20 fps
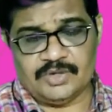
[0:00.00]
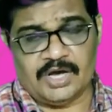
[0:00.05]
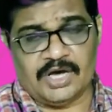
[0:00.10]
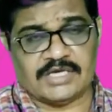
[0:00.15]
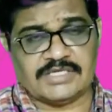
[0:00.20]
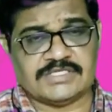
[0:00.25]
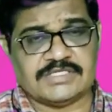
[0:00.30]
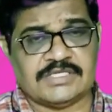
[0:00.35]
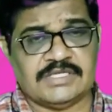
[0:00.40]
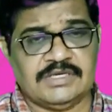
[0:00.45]

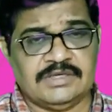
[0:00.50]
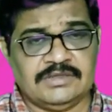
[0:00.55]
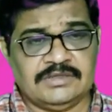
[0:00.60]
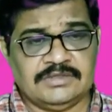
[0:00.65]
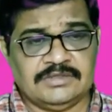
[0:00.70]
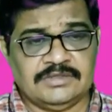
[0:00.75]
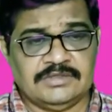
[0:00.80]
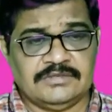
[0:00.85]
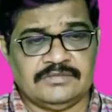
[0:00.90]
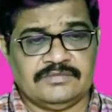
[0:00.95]
answer,
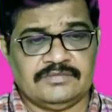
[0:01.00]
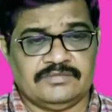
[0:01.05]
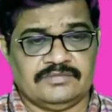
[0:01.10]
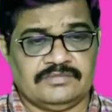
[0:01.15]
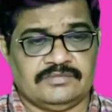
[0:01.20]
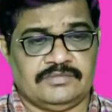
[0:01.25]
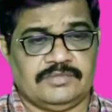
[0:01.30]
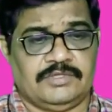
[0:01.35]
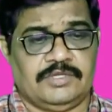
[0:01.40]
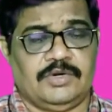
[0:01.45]

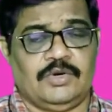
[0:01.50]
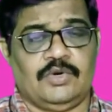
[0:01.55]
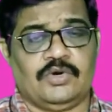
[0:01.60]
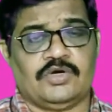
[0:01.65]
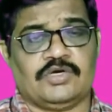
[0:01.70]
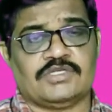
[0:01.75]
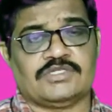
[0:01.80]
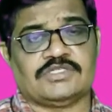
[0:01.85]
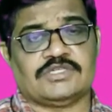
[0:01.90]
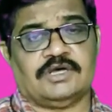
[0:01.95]
the
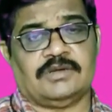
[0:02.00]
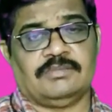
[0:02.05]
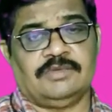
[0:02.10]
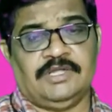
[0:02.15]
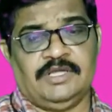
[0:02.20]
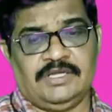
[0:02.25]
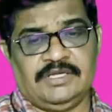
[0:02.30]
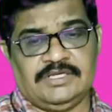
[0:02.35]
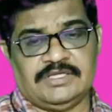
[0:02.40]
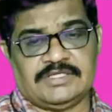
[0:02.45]
locus of
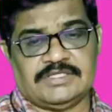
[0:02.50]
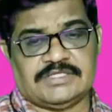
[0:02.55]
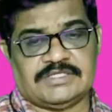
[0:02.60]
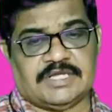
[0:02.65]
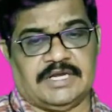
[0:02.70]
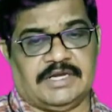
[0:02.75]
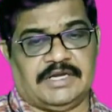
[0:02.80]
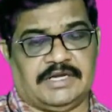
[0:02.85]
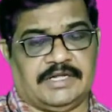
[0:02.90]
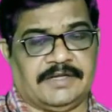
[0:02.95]
the
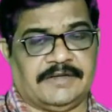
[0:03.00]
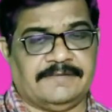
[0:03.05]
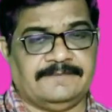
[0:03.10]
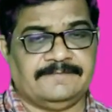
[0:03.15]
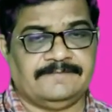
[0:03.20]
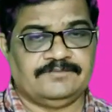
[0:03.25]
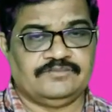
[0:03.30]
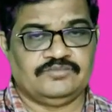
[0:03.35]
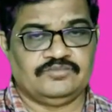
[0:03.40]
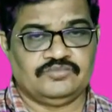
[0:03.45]
center.
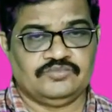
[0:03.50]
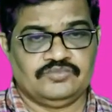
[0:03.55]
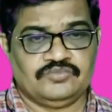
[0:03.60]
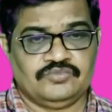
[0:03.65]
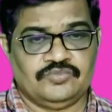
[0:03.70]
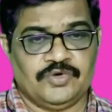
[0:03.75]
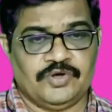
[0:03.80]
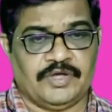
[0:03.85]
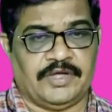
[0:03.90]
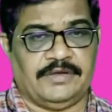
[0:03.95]

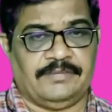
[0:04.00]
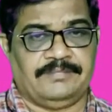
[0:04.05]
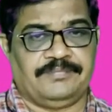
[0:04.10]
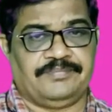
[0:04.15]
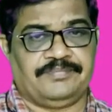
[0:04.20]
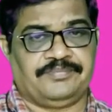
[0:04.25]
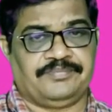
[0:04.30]
Okay,